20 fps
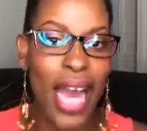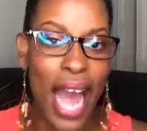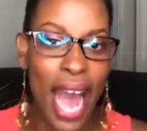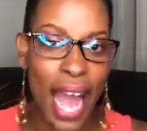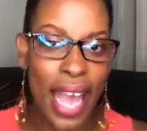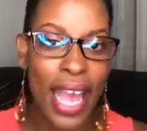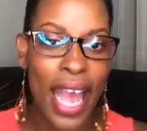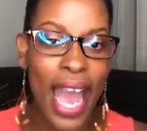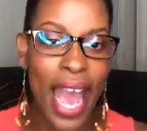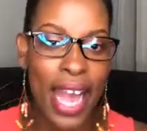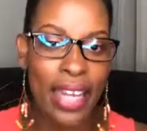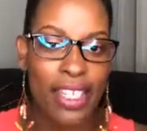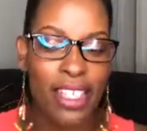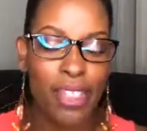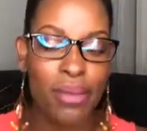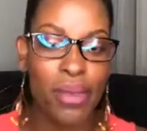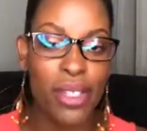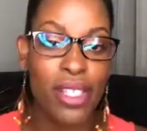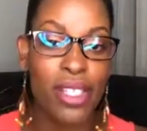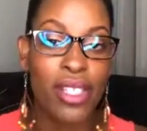I had
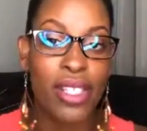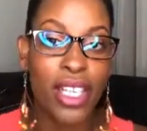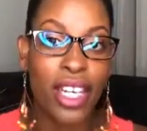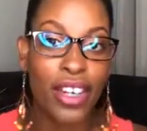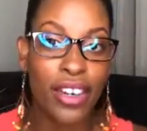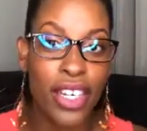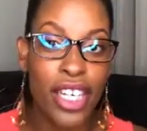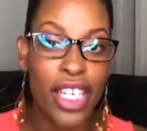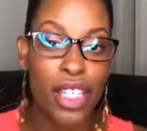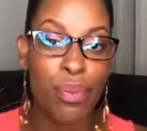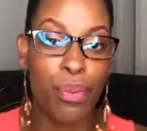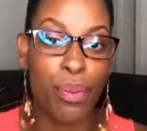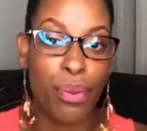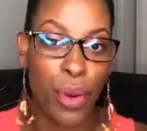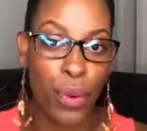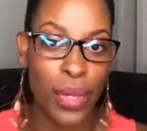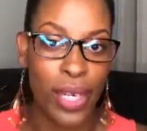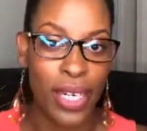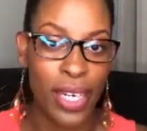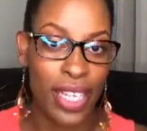some serious
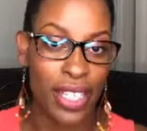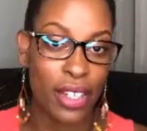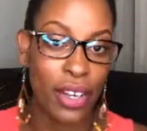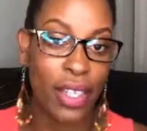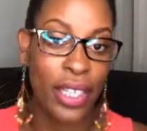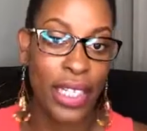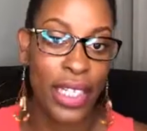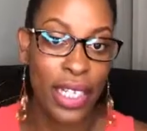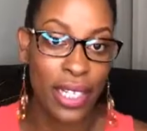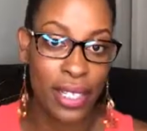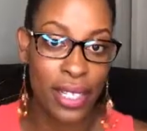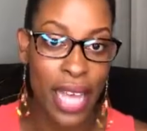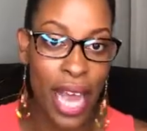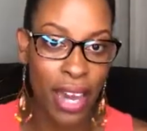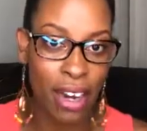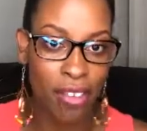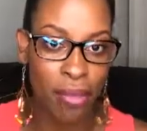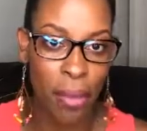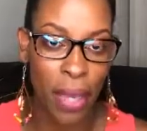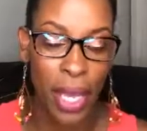brokenness on the
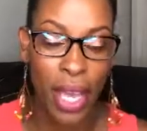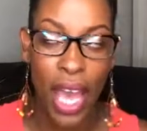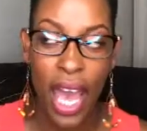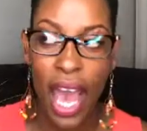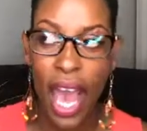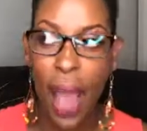inside of me,